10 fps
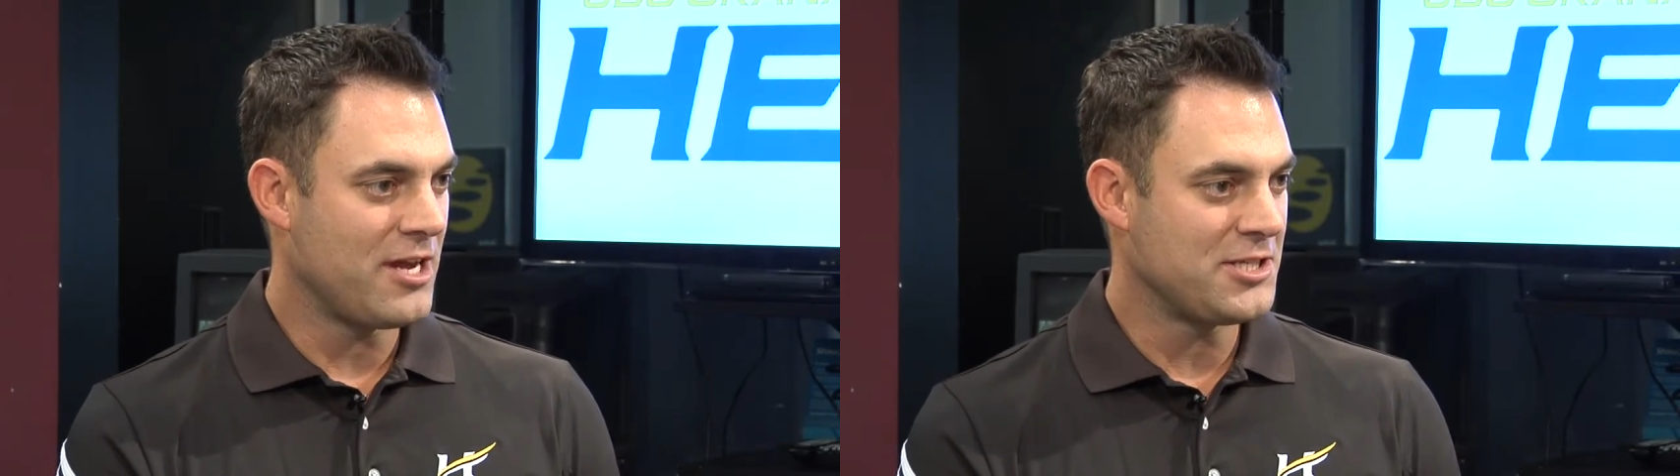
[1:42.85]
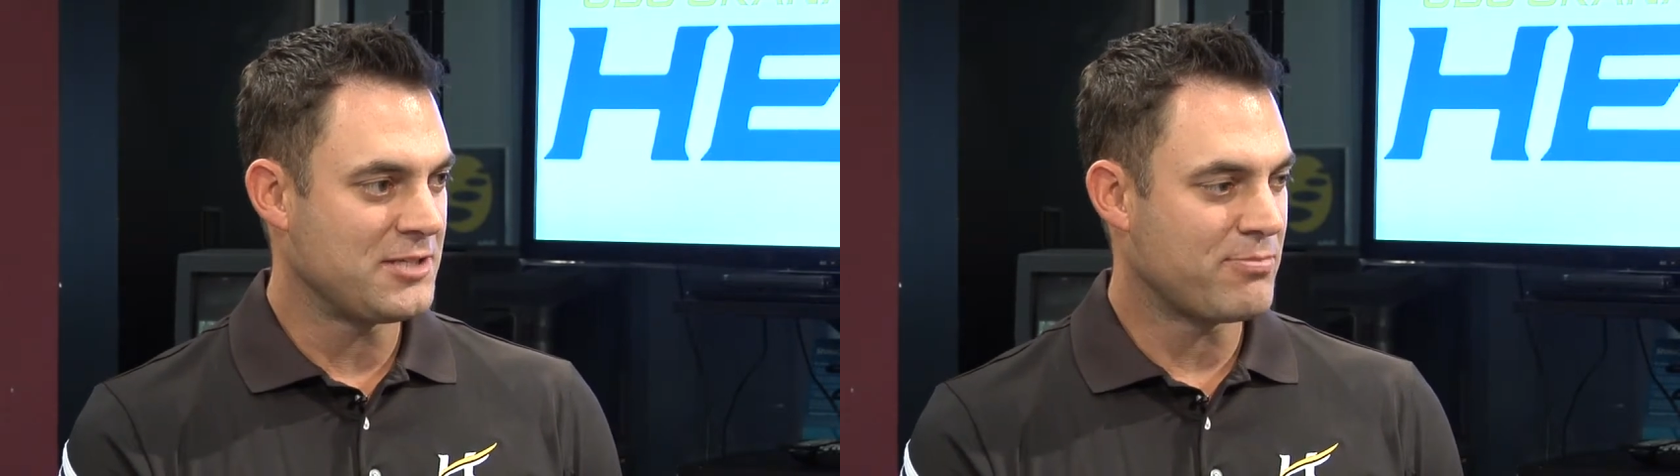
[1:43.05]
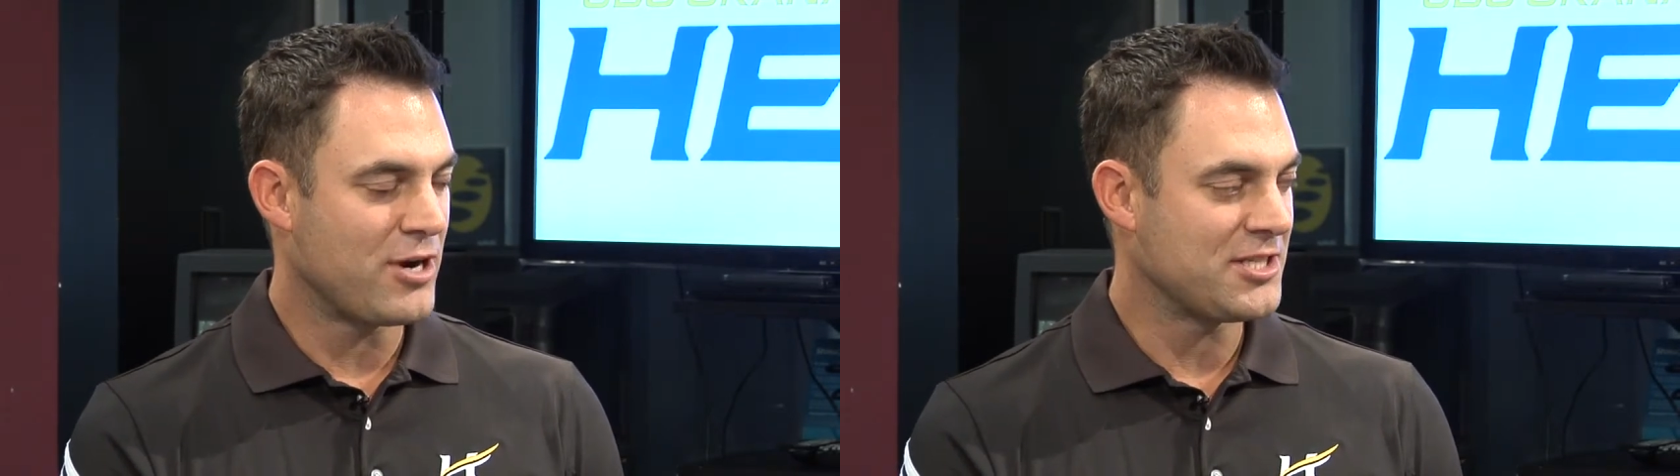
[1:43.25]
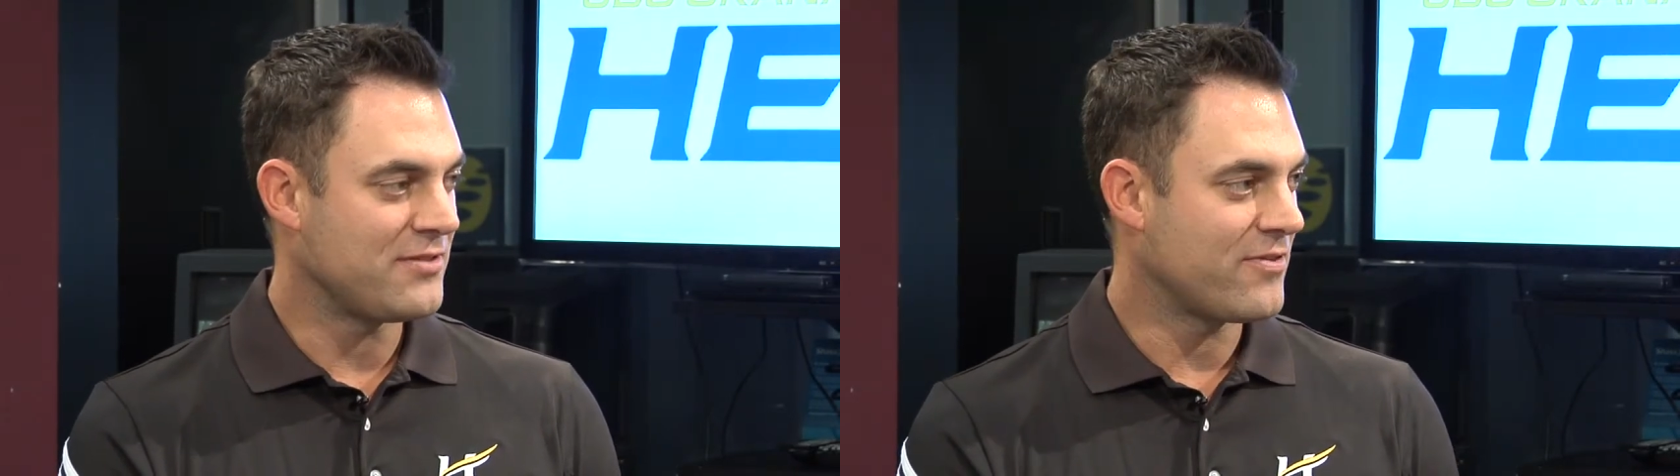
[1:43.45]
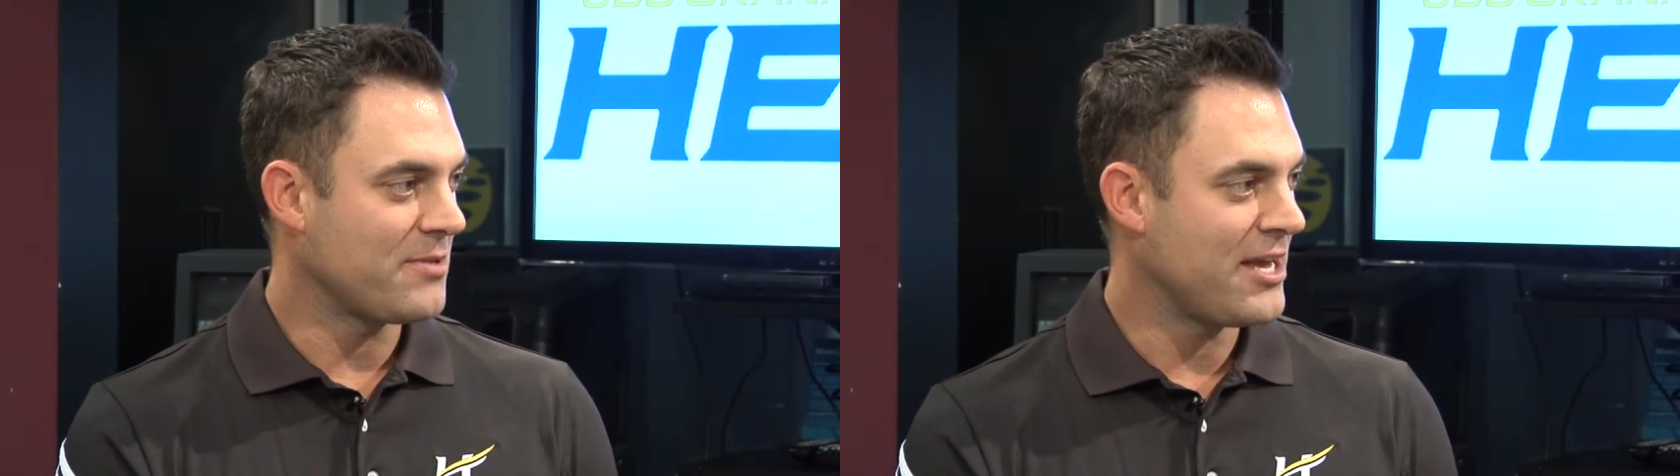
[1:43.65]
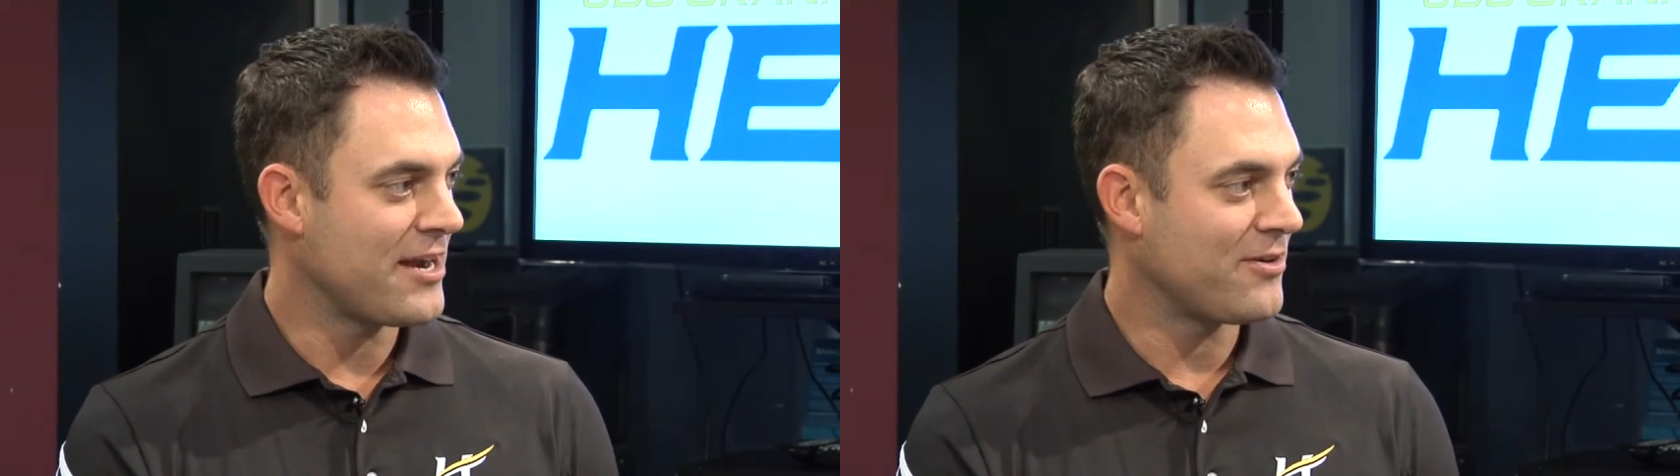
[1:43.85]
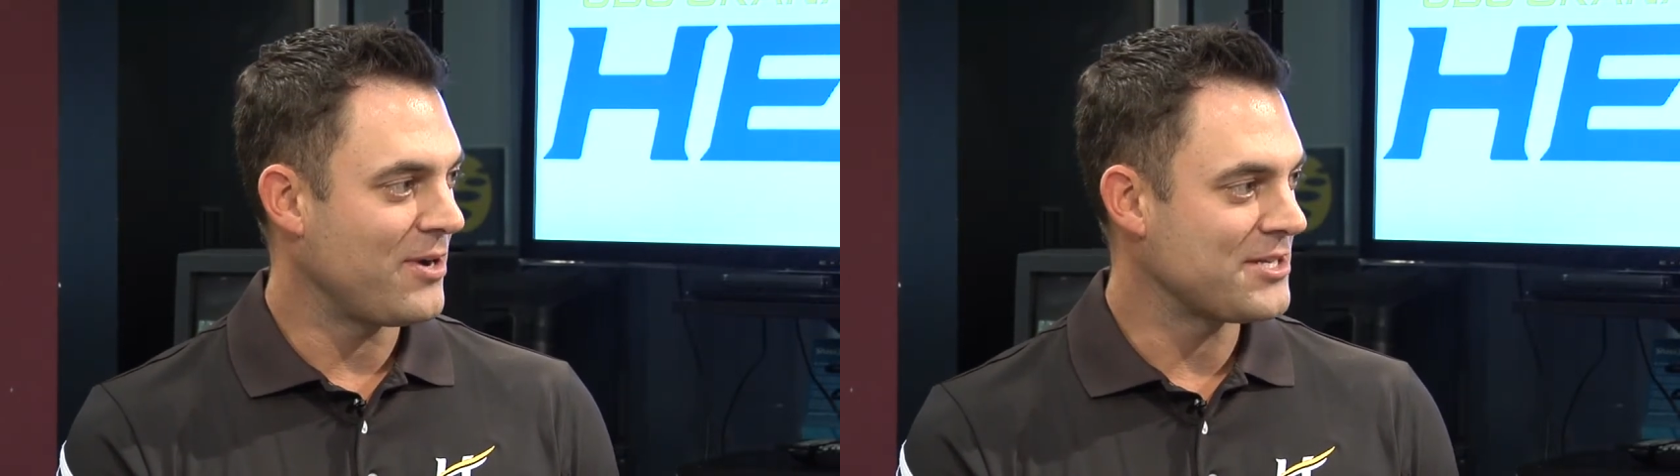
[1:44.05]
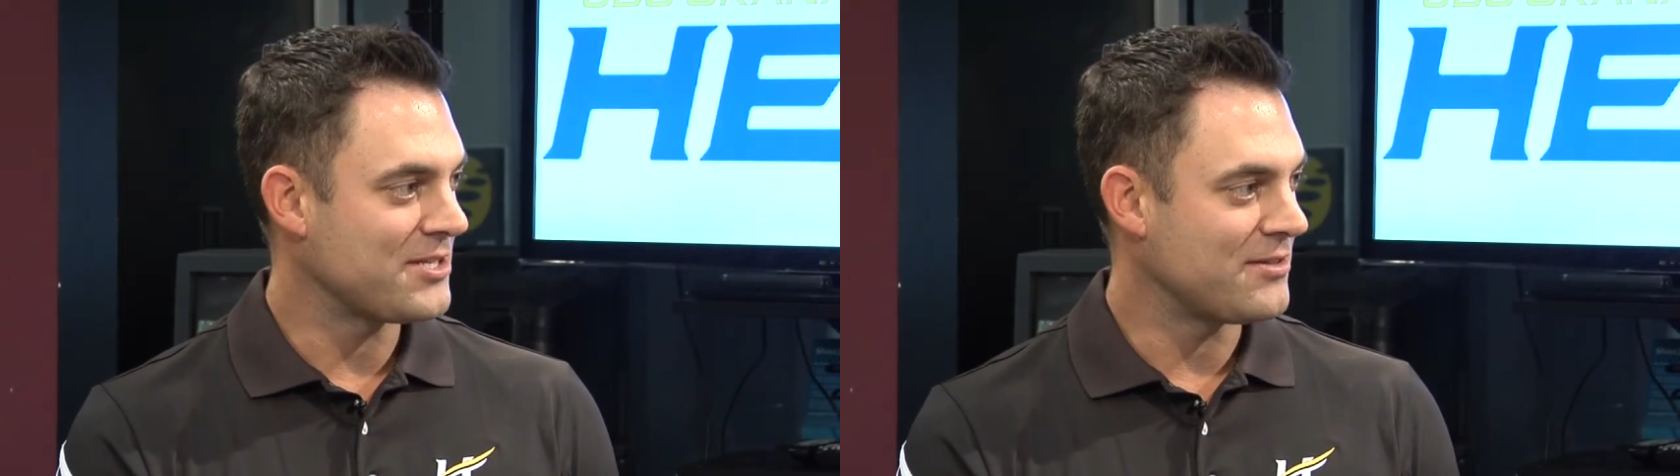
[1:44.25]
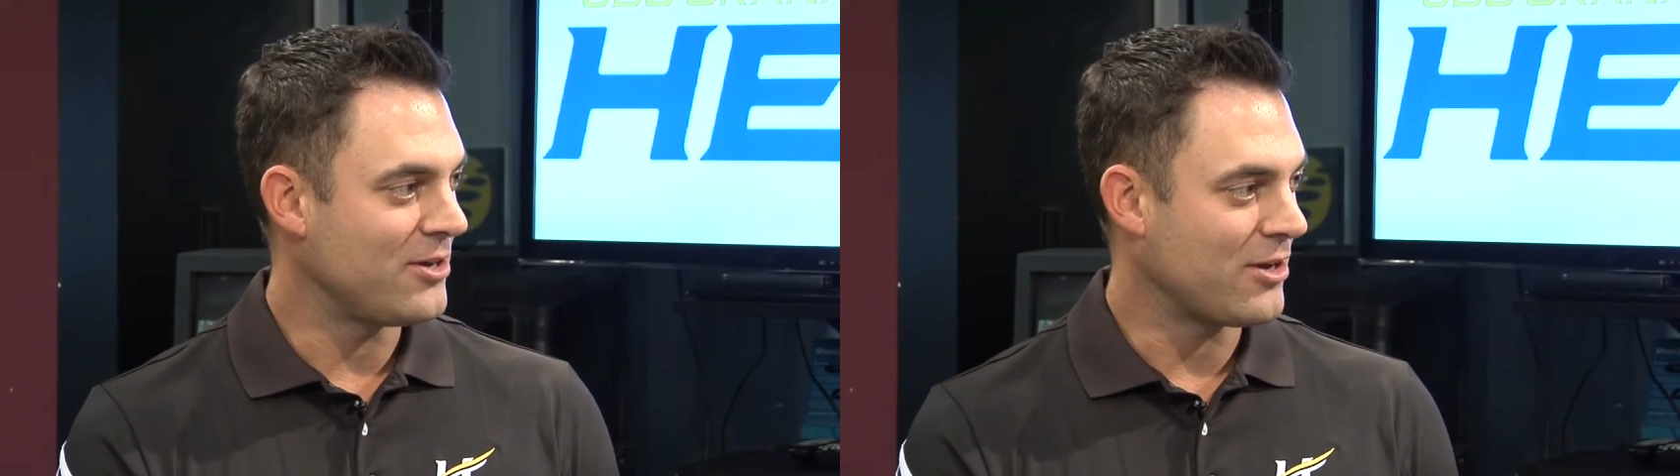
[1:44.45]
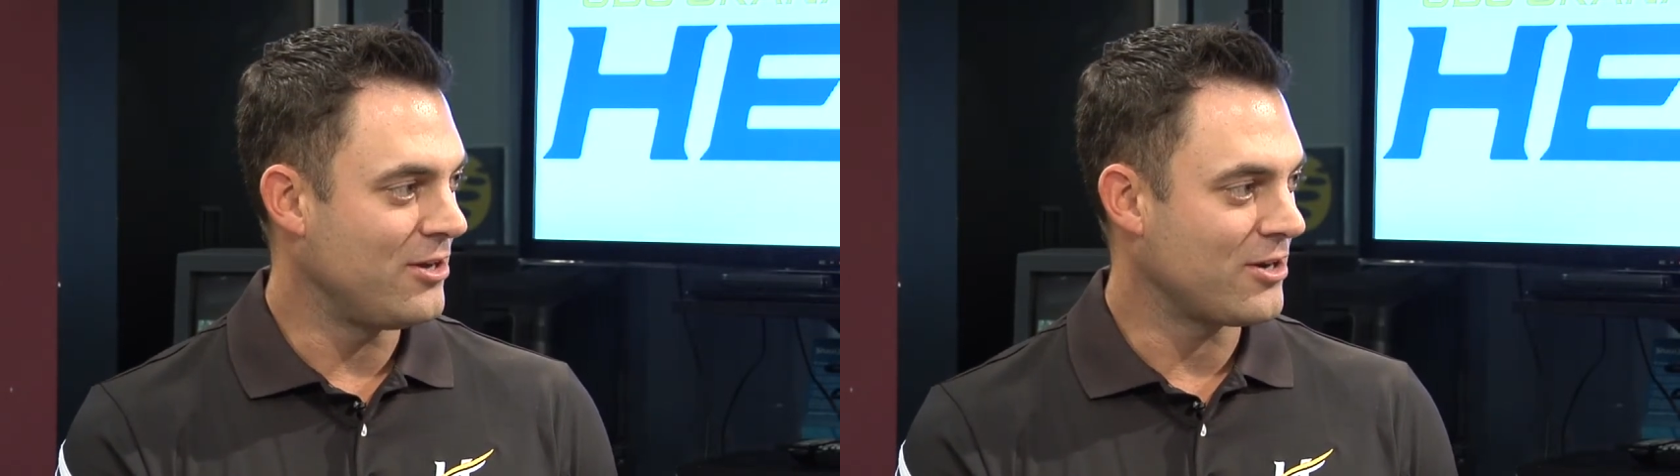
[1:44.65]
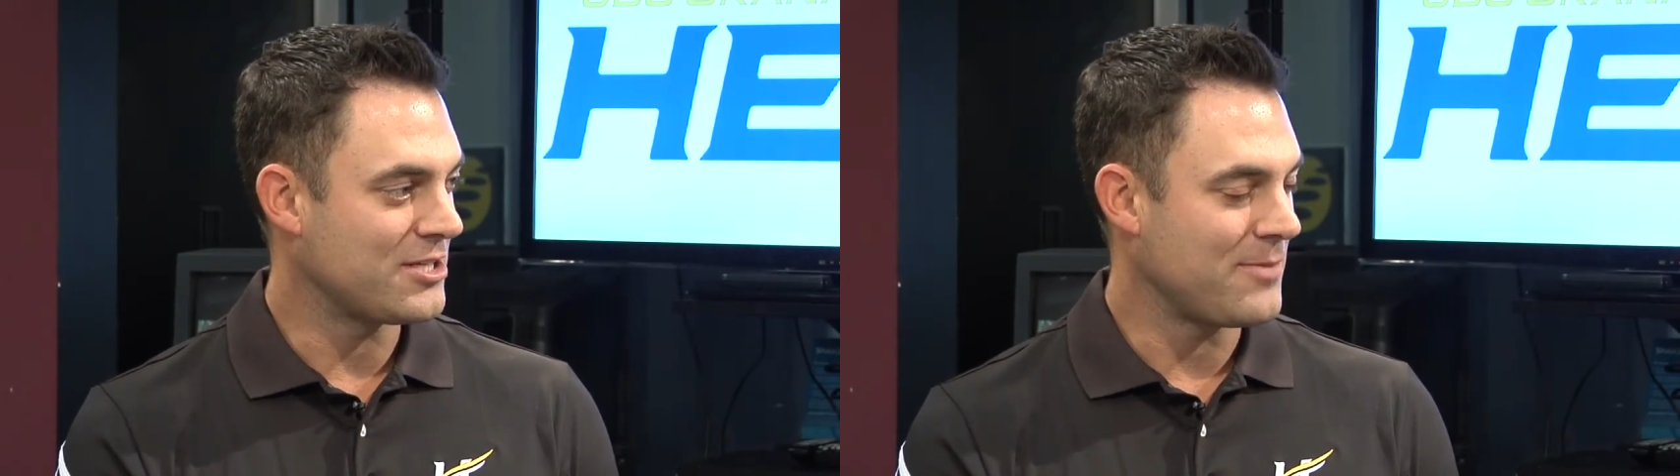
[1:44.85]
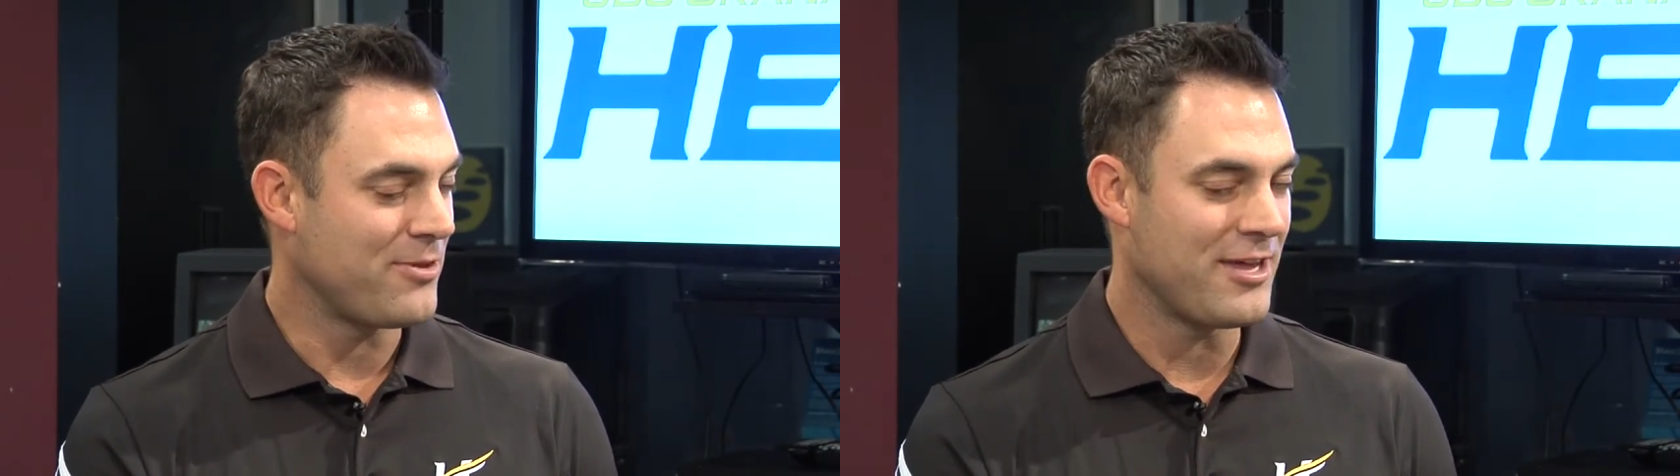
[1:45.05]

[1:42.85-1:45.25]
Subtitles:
nicest present from the Canada West to hook us up with